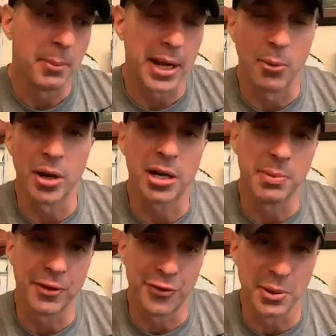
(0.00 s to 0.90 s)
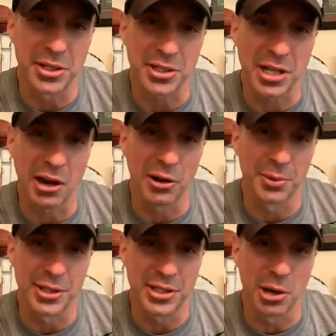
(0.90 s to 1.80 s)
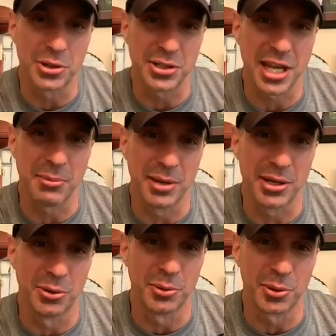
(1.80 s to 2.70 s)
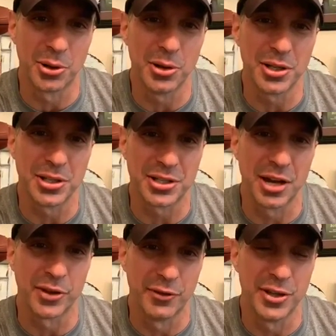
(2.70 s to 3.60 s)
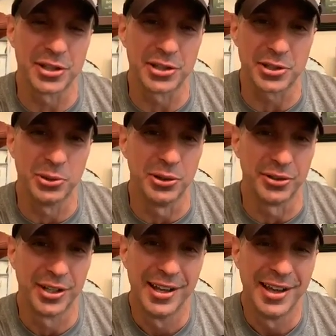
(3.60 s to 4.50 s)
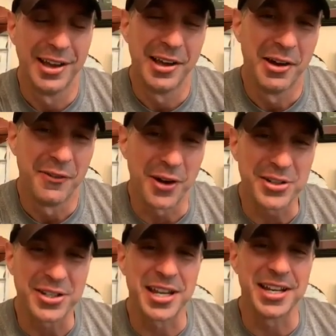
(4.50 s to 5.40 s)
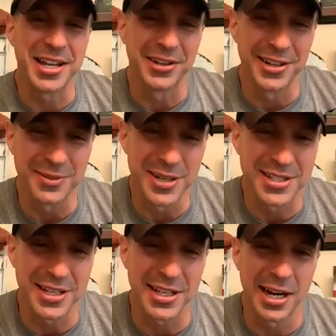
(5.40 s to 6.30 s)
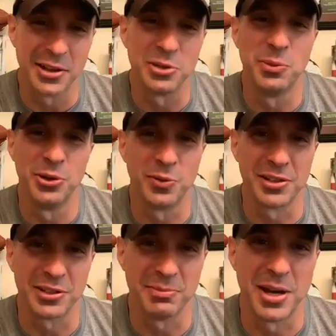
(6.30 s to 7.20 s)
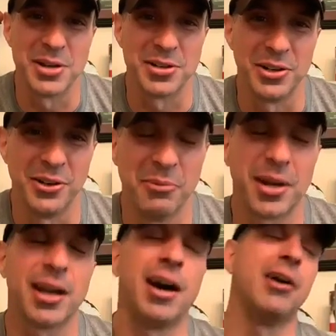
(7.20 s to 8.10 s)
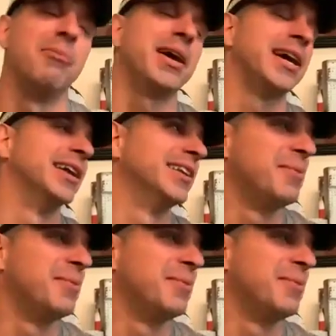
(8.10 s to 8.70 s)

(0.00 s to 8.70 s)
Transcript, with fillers: But I wanted to be a few inches taller when these coaches came in doing recruiting stuff when they visit the school. First thing he did, he looked at me and said, "Get out of those boots, Wes. Let's measure you." I'm like, "Oh man!"